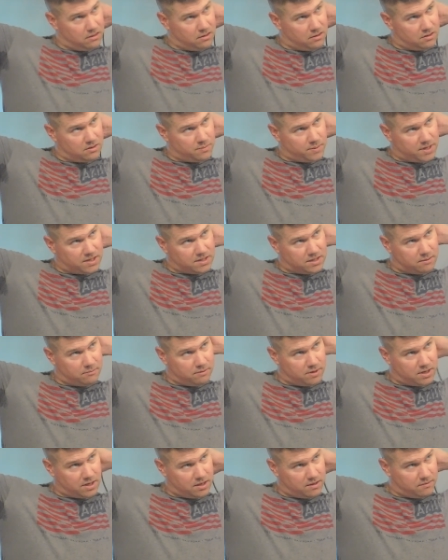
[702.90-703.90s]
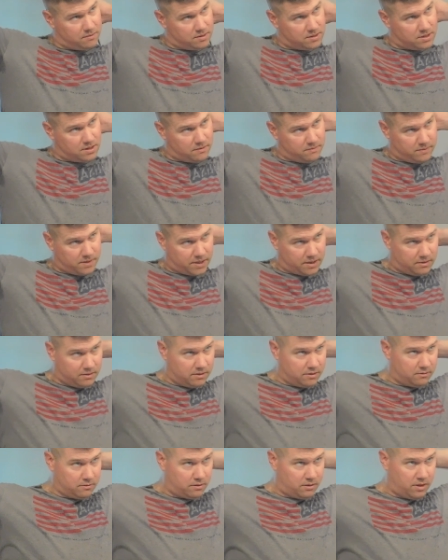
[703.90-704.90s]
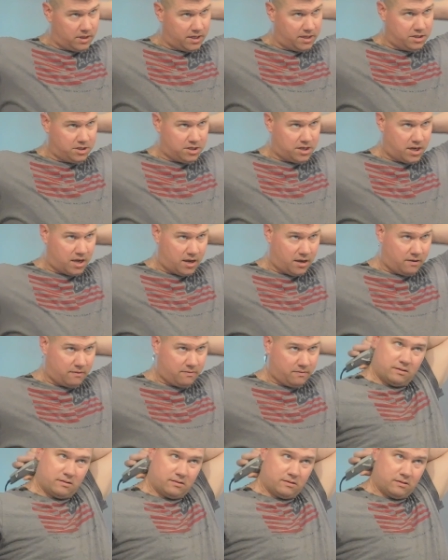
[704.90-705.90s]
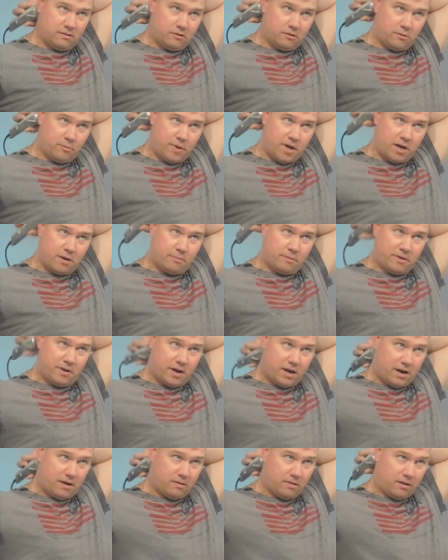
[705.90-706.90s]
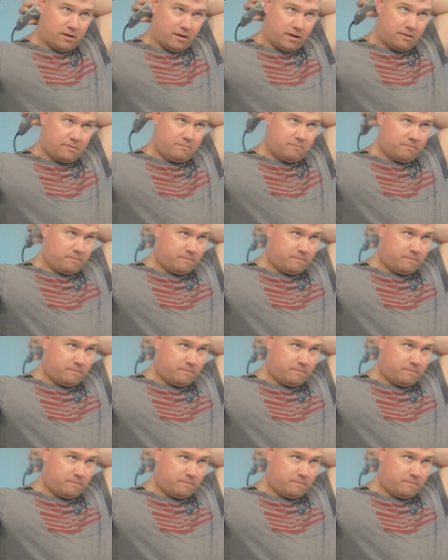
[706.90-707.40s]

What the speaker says: you just basically wanna give yourself like a little clean shave for the bottom of your hairline.